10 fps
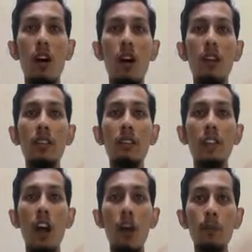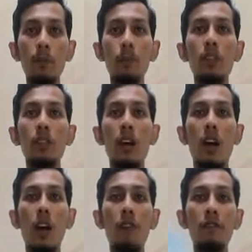on the output
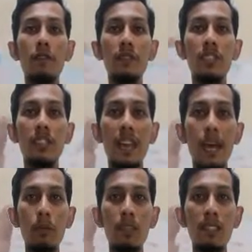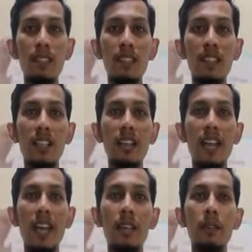of the nebulizer
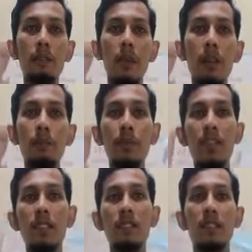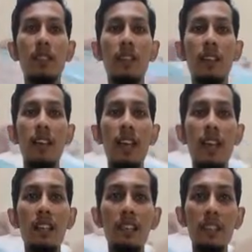and mouthpiece.
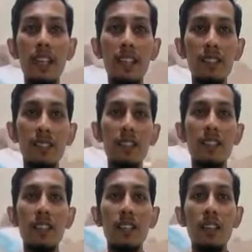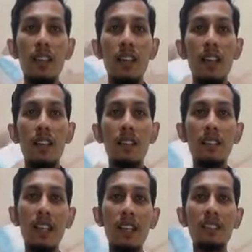6.
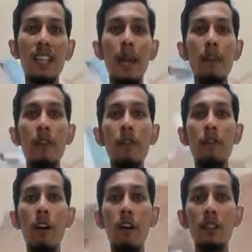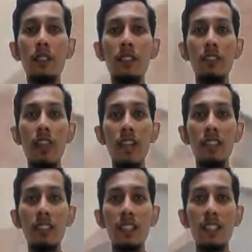Set a timer for the
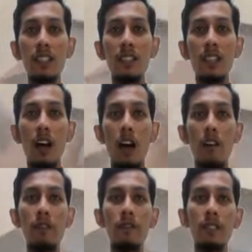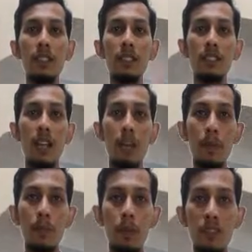duration of the
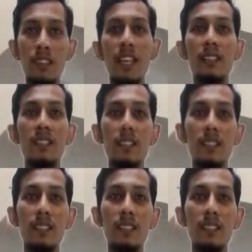therapy process.